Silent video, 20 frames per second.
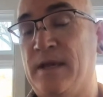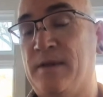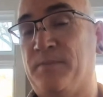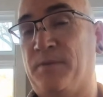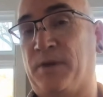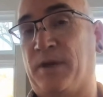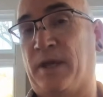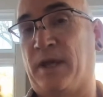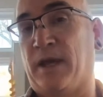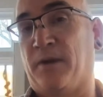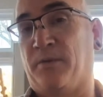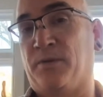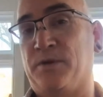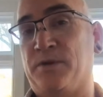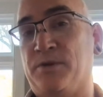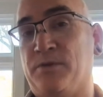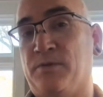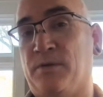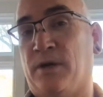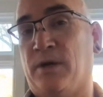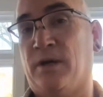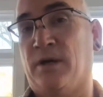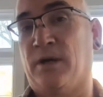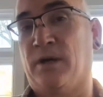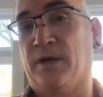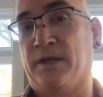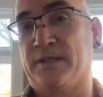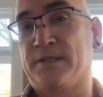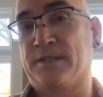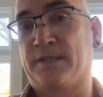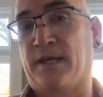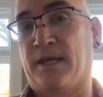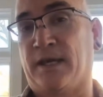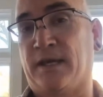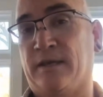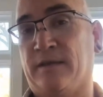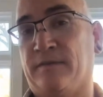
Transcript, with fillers: But yeah, when you are inside